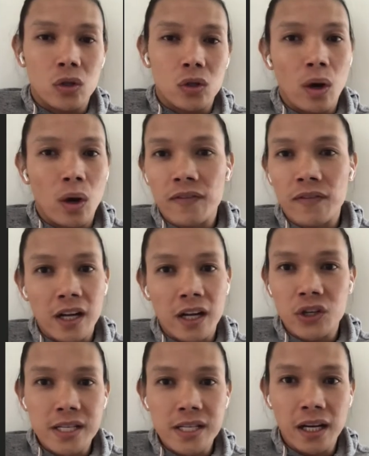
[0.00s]
12
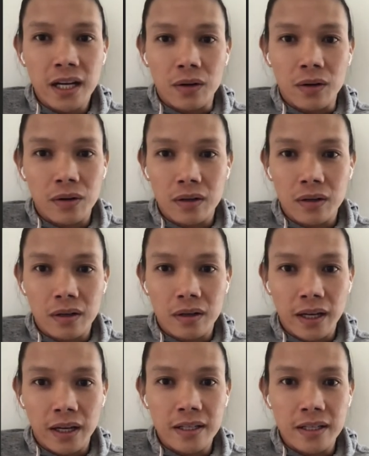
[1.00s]
countries here
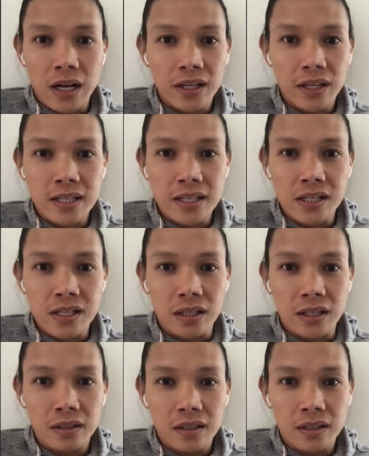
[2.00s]
in Southeast Asia,
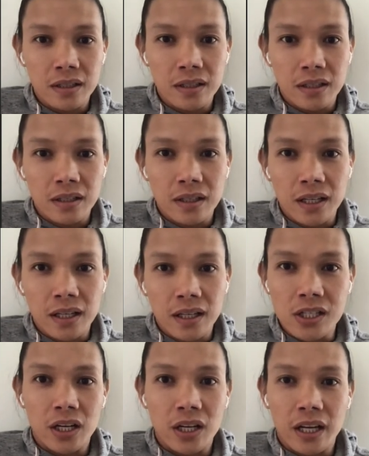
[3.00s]
because